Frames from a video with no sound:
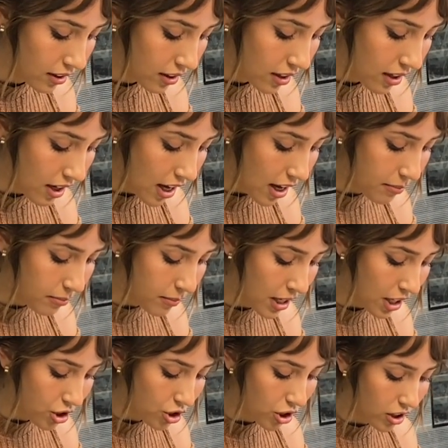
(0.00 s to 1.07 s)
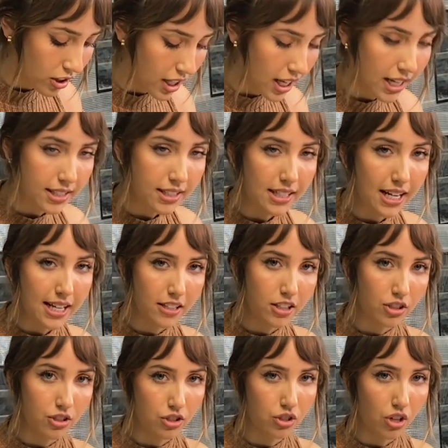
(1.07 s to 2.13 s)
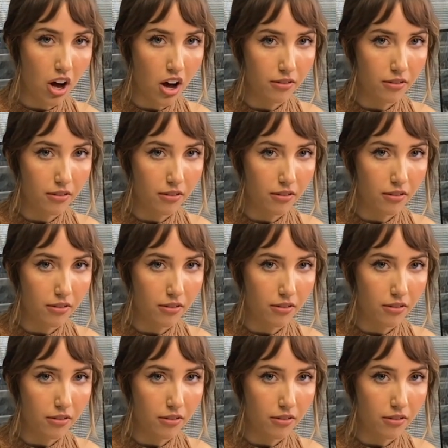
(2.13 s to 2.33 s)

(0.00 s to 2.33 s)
and make sure that it's nice and soft.